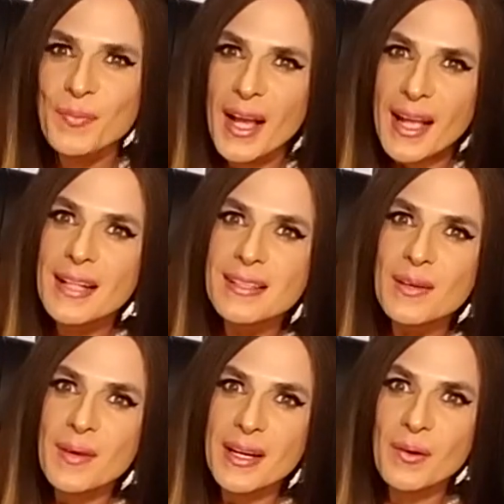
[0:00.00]
I get so
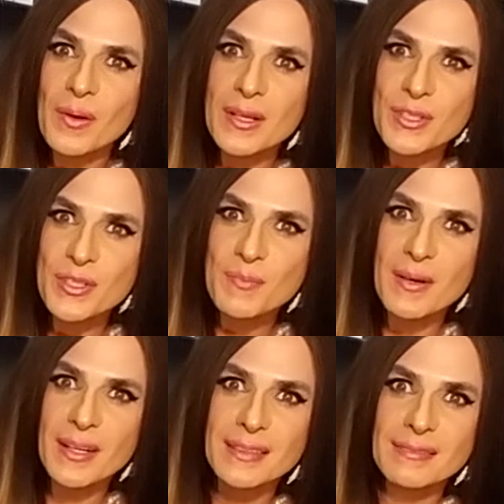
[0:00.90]
many questions,
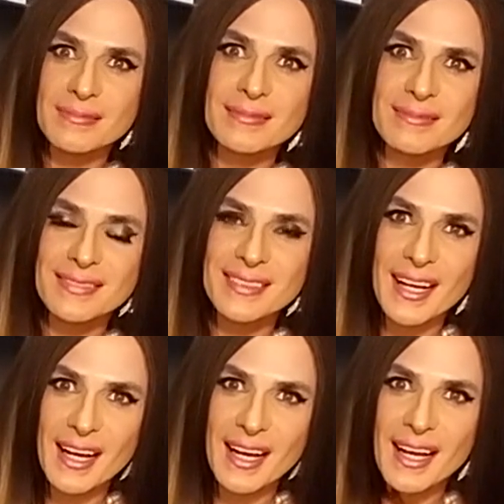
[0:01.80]
but
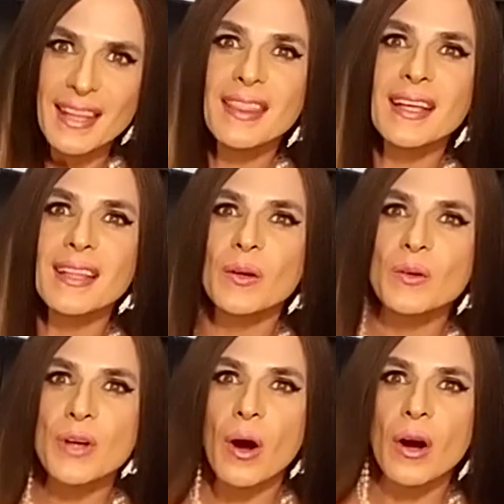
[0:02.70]
I think
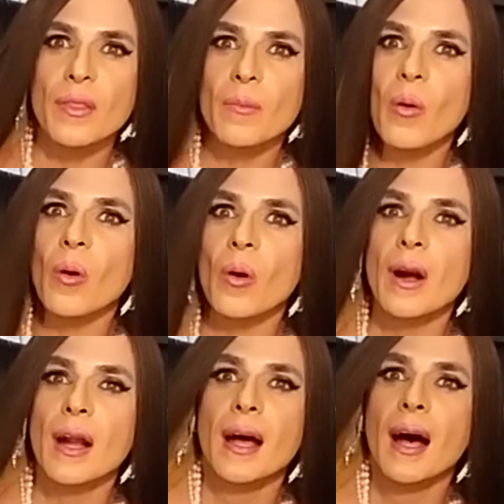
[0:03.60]
those are the
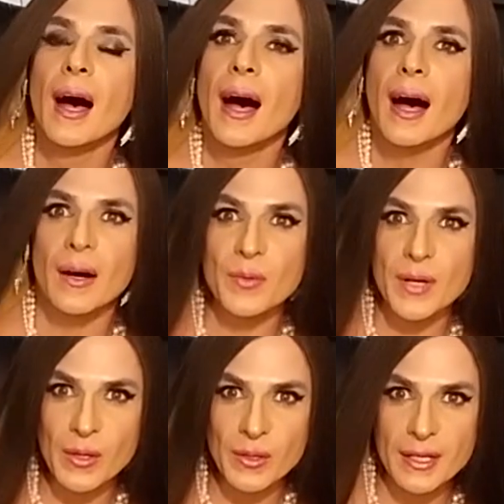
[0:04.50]
more uh,
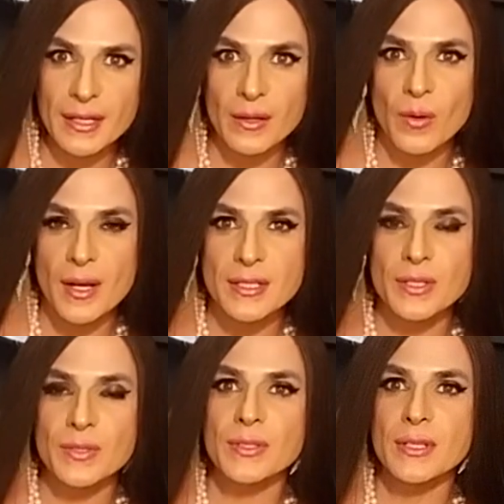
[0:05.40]
recurrent
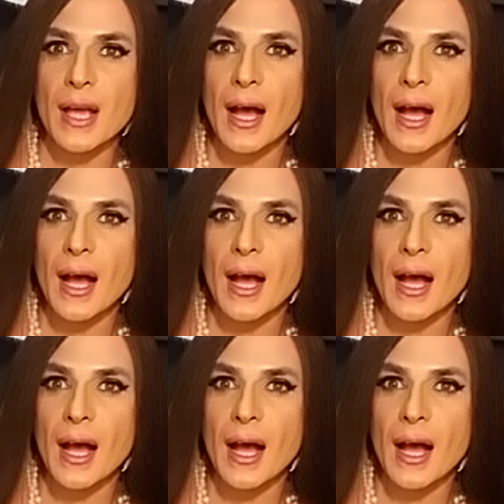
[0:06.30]
questions.